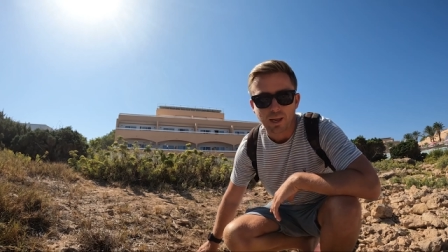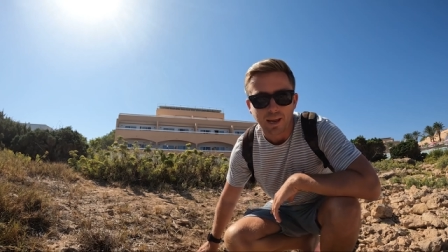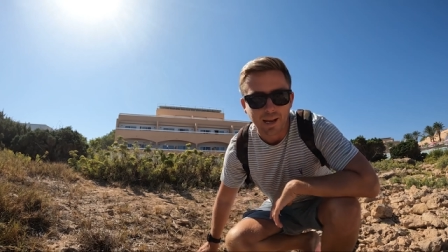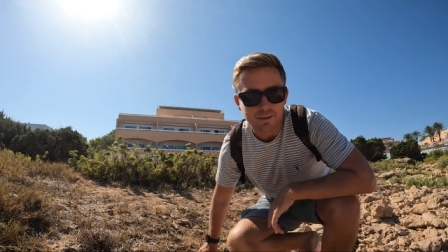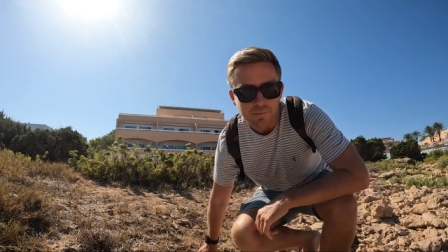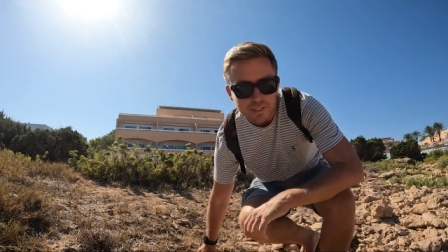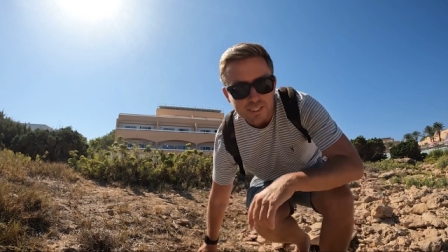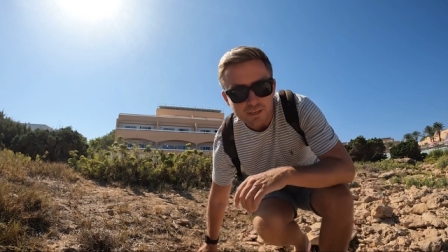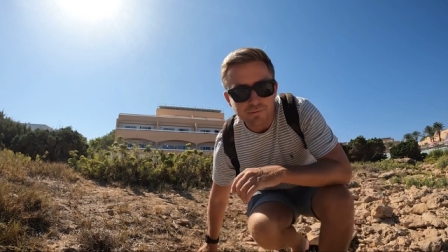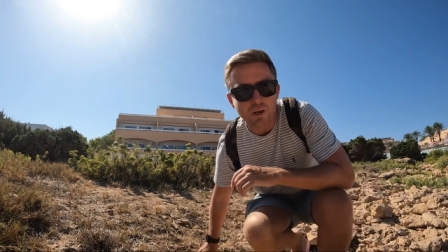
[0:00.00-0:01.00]
And the
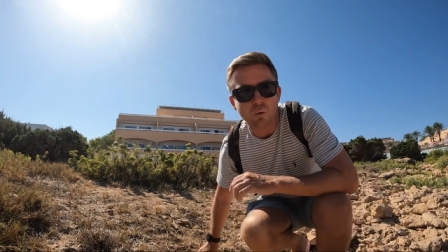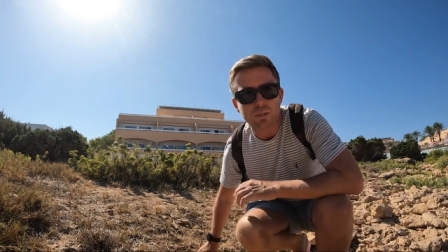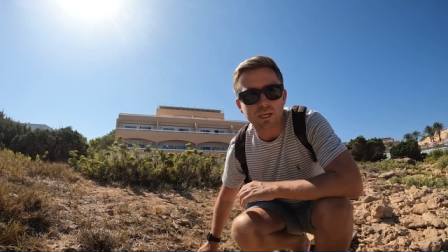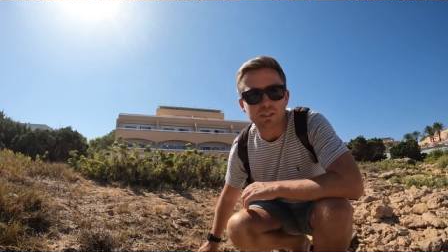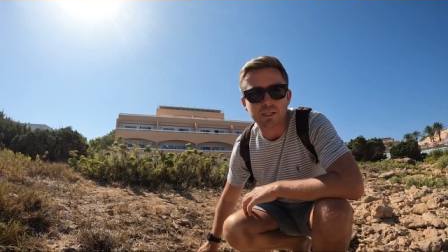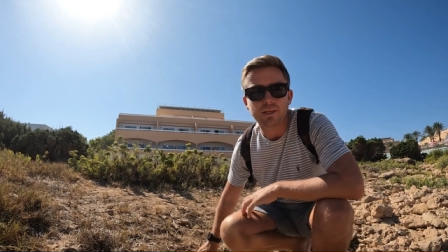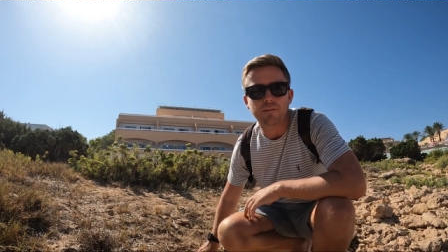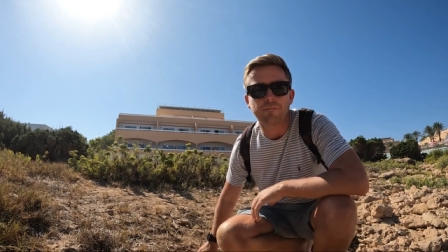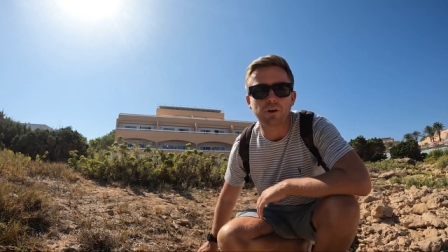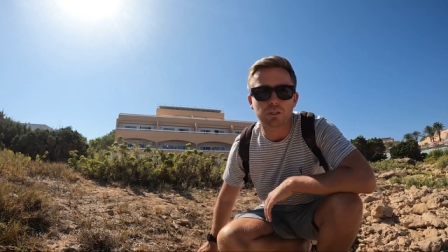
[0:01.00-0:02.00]
Sea View was actually the
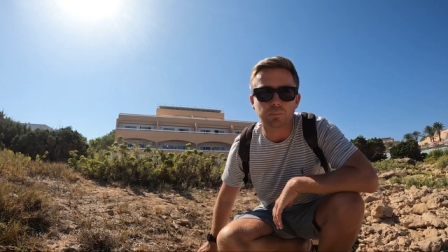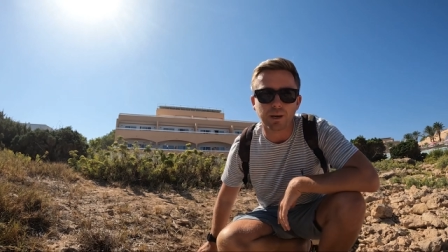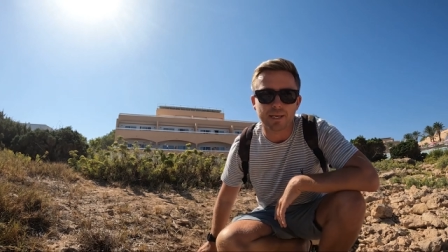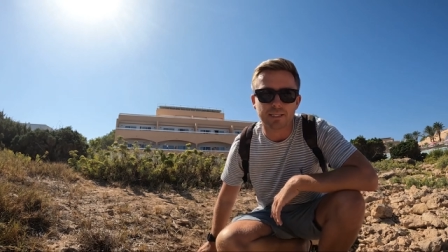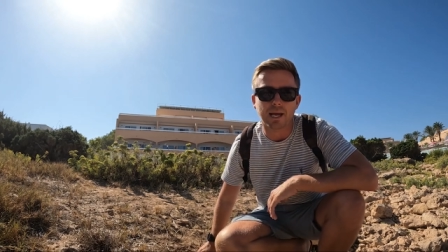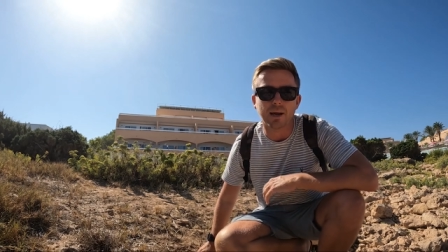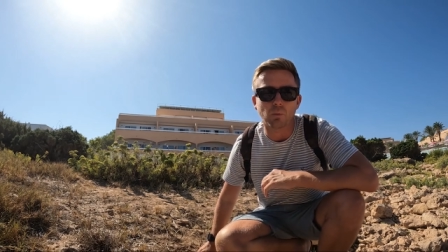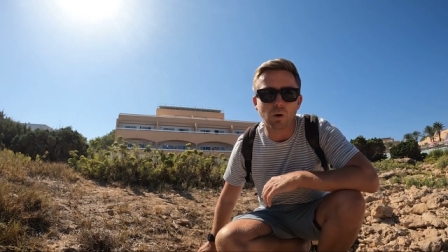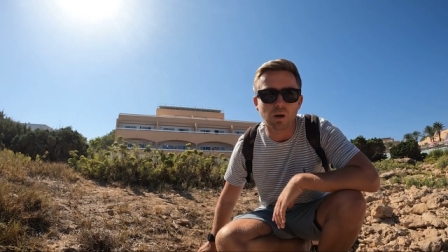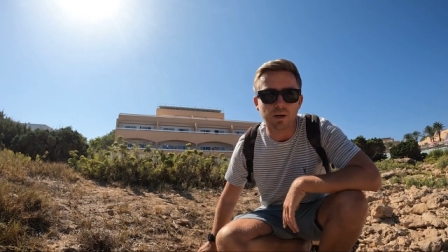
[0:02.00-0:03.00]
first place that I
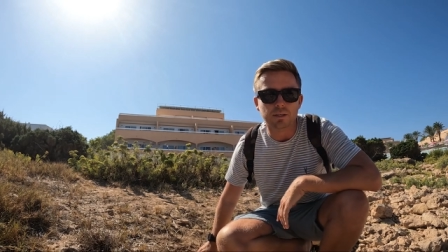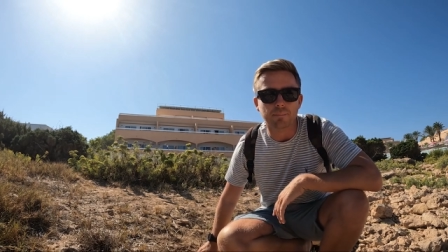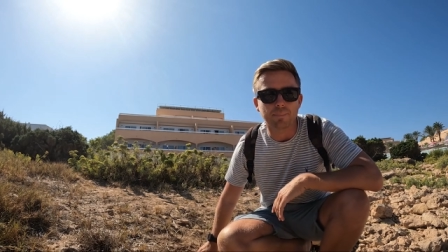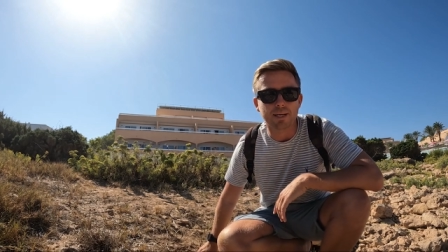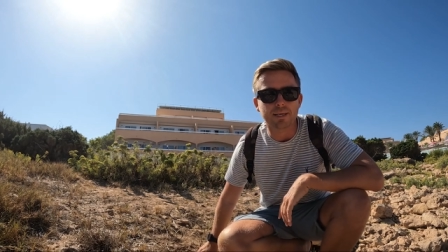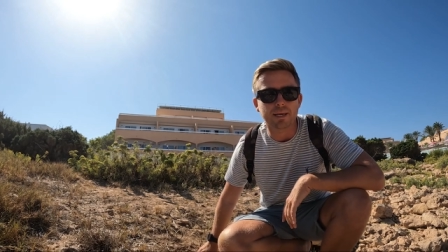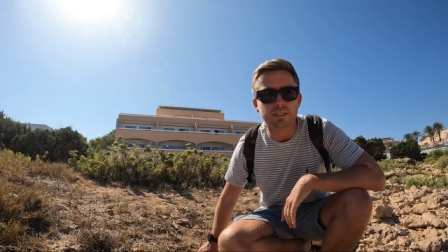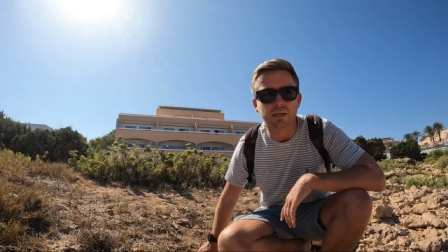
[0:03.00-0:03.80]
worked many years